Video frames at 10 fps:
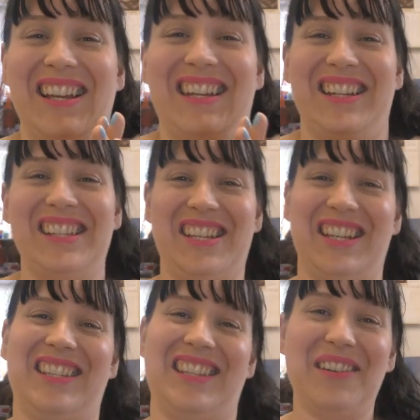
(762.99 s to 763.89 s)

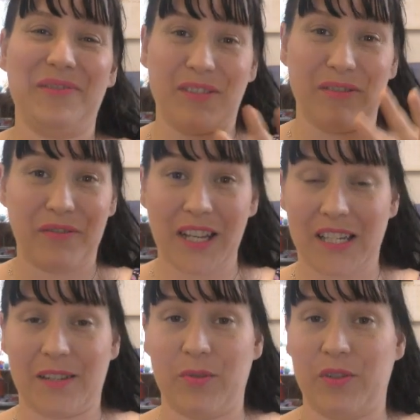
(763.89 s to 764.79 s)
just have some
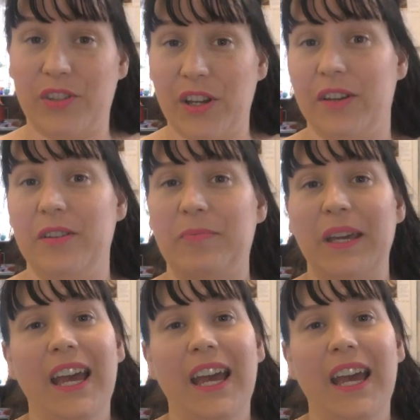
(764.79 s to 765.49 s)
vegetable soup